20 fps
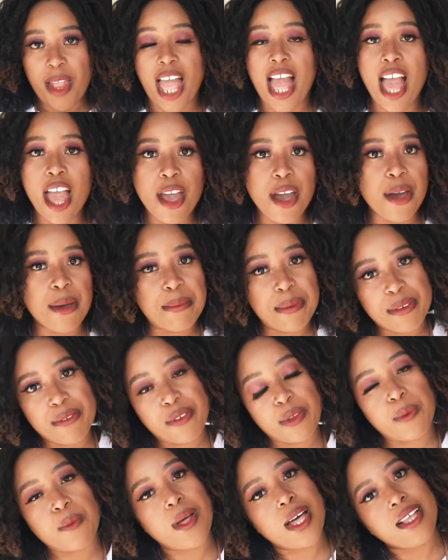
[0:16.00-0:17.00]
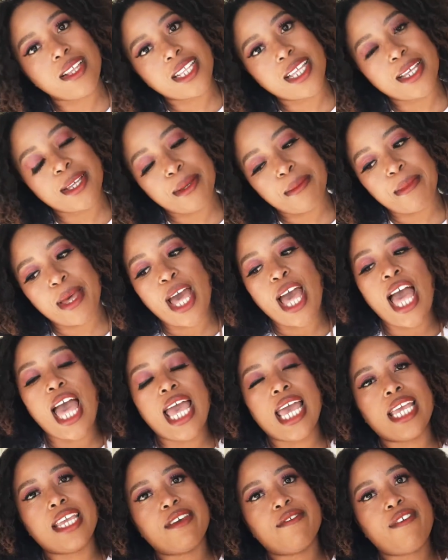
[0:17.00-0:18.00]
I hope you feel welcome
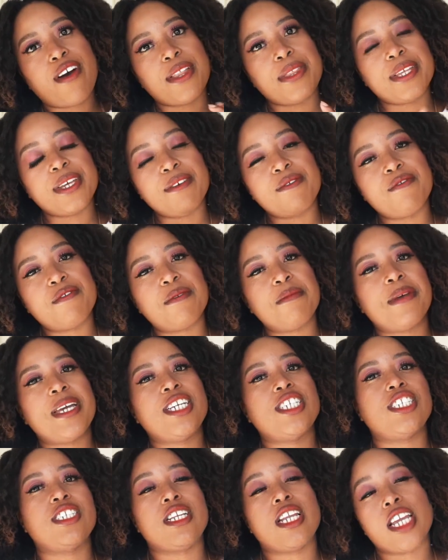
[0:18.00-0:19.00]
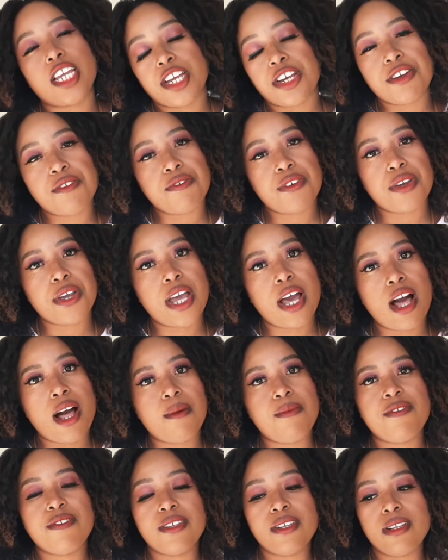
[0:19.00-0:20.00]
and you found the information here very
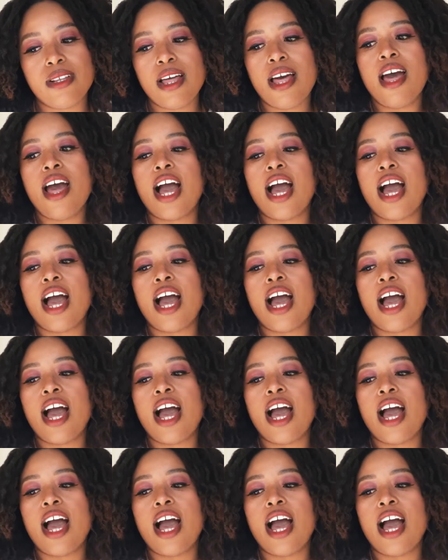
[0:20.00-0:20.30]
helpful.